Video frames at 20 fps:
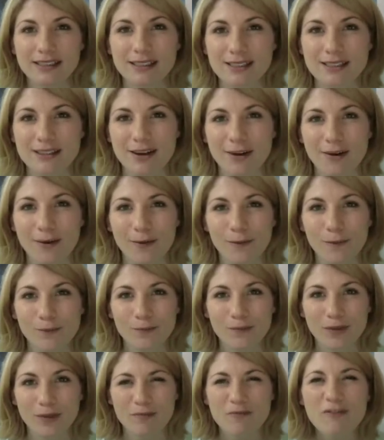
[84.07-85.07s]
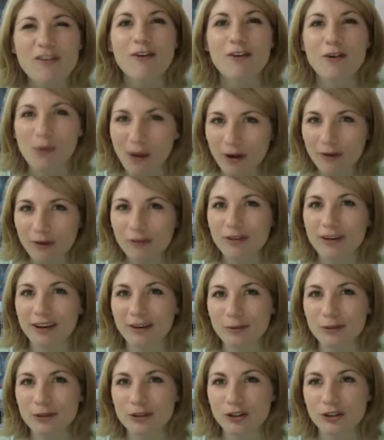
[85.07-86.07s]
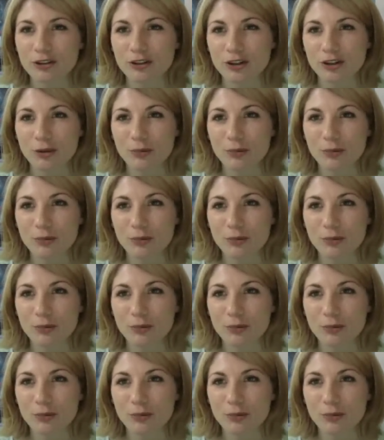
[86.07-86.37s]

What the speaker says: so I'm very aware of the Adam and Joe show.